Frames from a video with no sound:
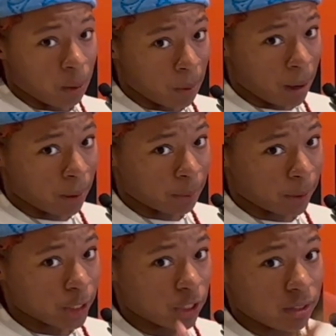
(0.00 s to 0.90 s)
I want my
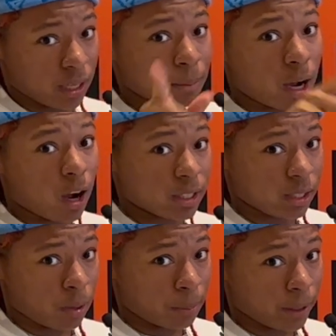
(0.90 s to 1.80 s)
reparations and my
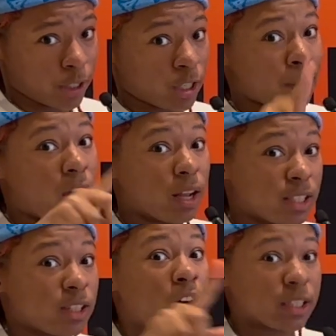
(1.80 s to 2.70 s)
auntie's reparations and my
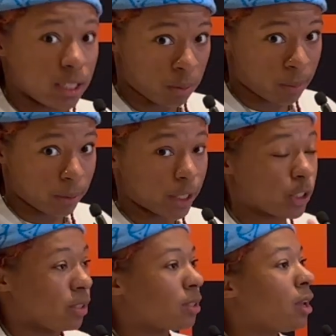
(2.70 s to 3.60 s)
auntie's auntie's
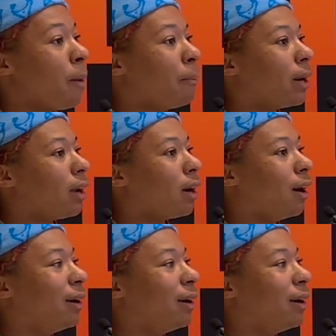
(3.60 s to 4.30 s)
reparations. But um,